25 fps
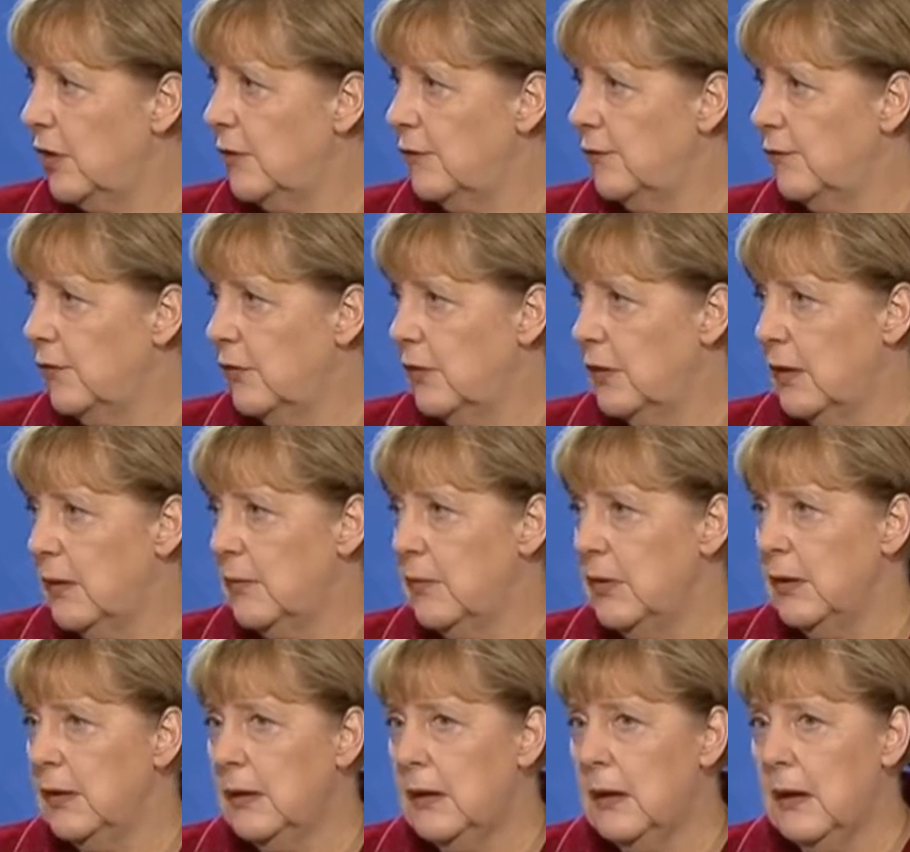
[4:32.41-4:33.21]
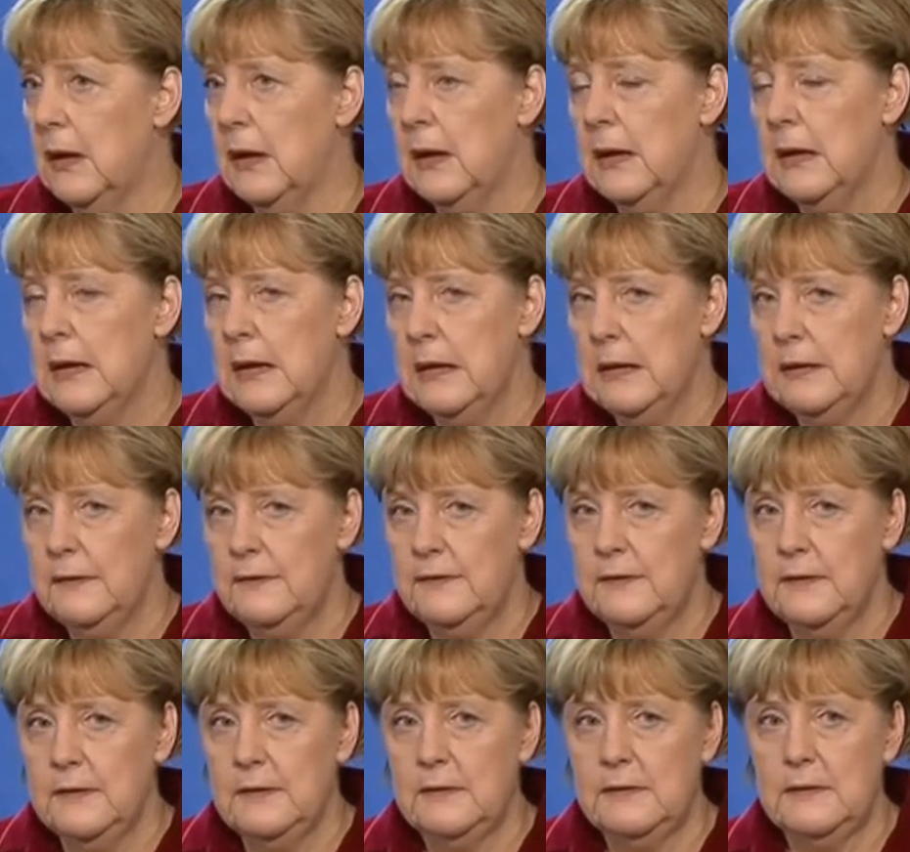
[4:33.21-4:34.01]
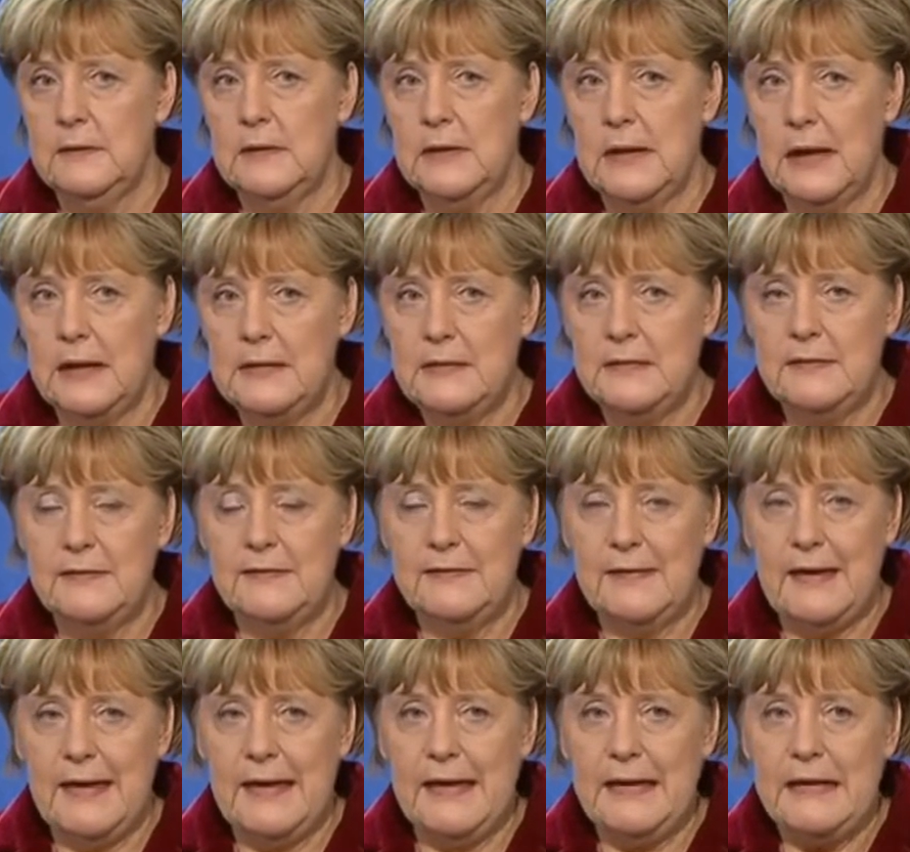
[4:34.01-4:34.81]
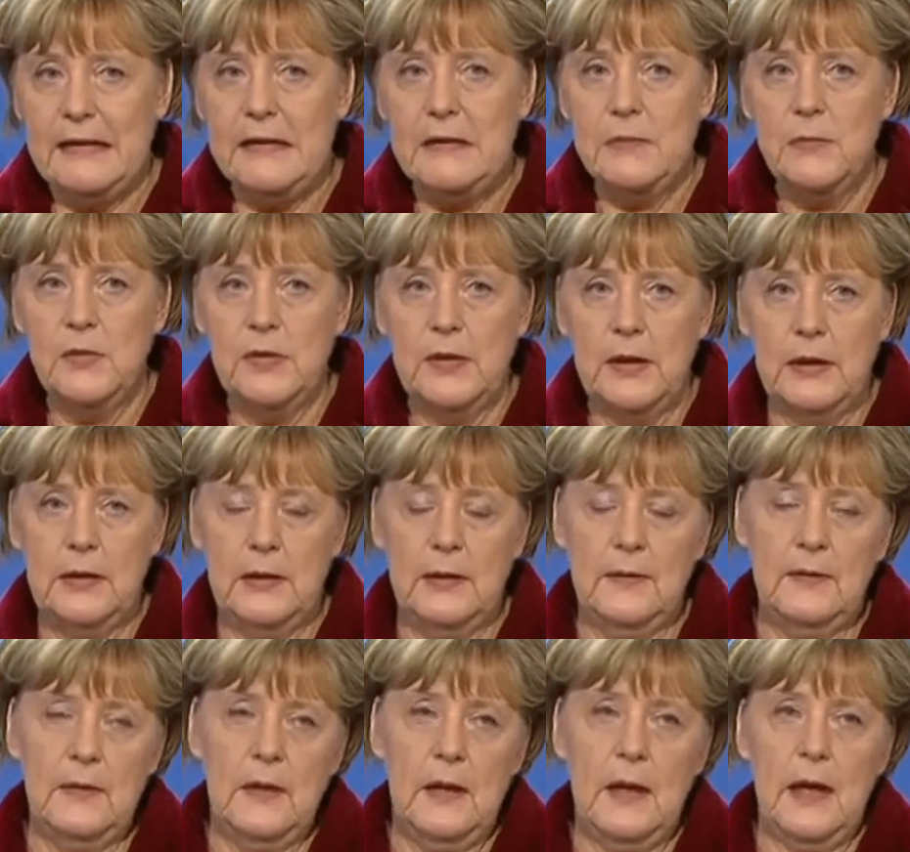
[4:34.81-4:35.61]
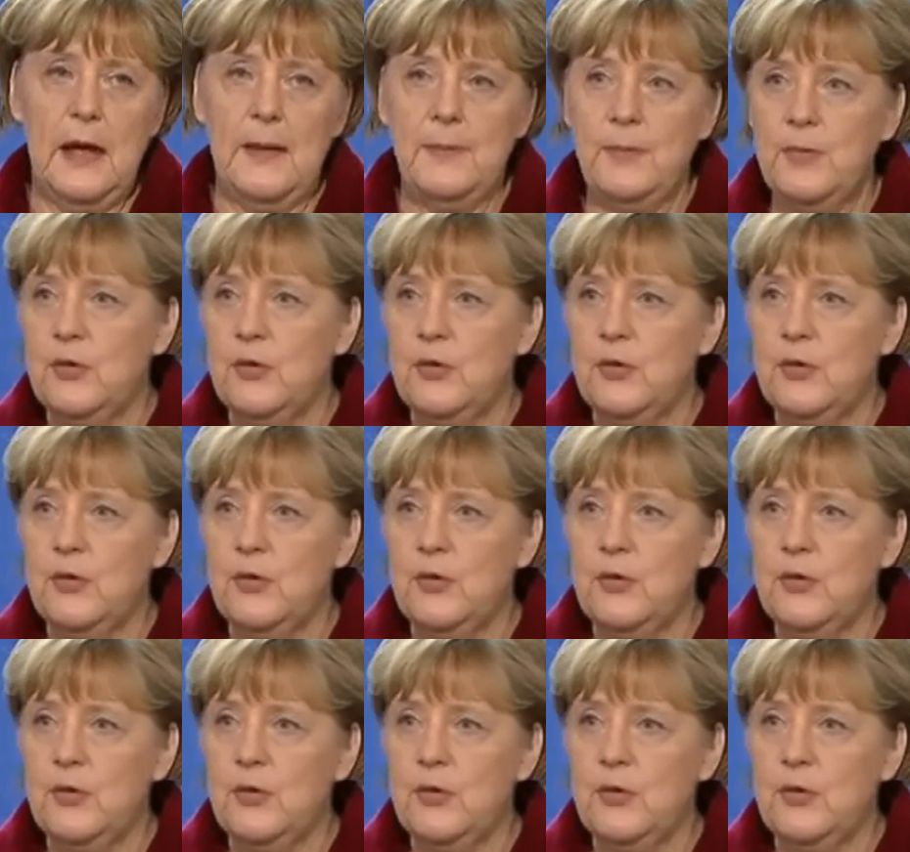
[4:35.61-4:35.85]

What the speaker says: We must also find a